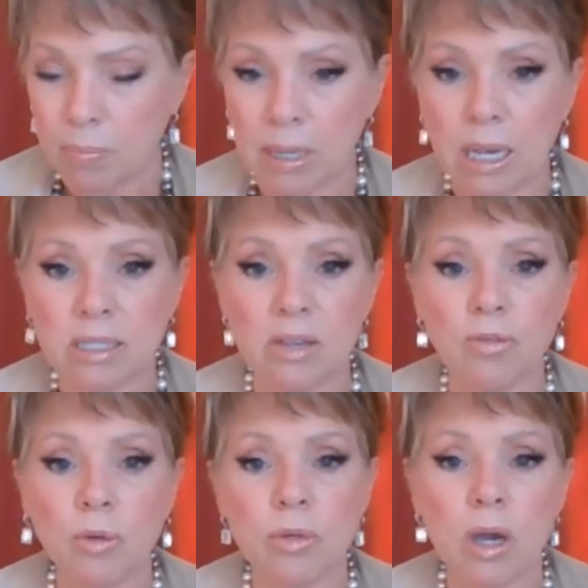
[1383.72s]
Because
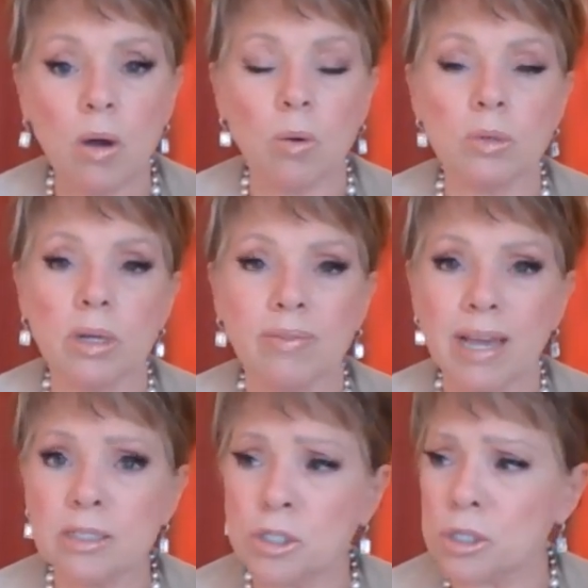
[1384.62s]
if you don't,
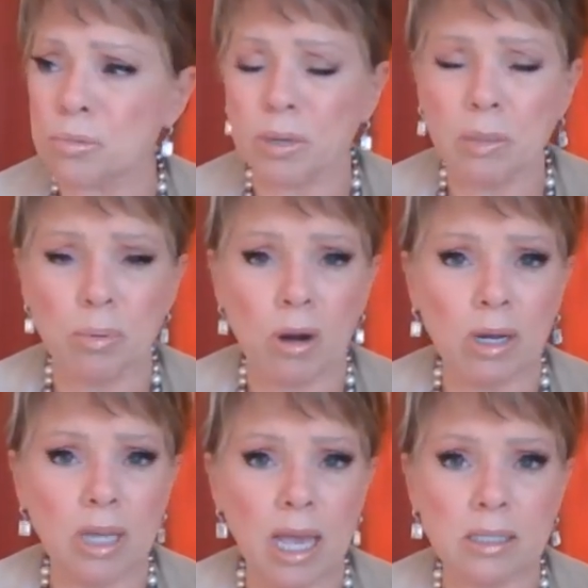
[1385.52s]
that's just
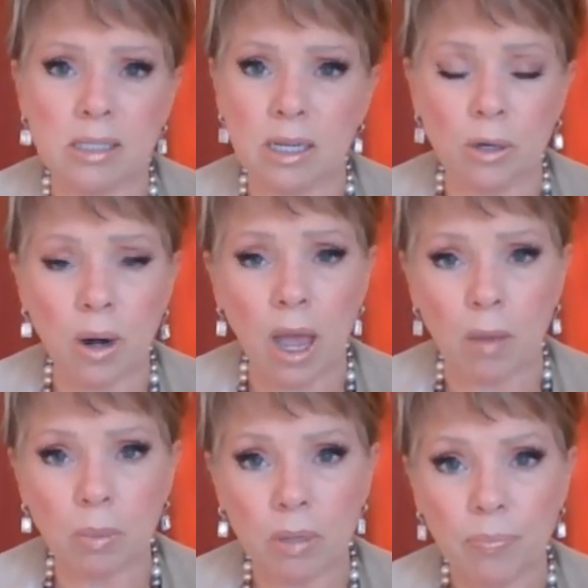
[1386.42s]
rebroadcasting crap.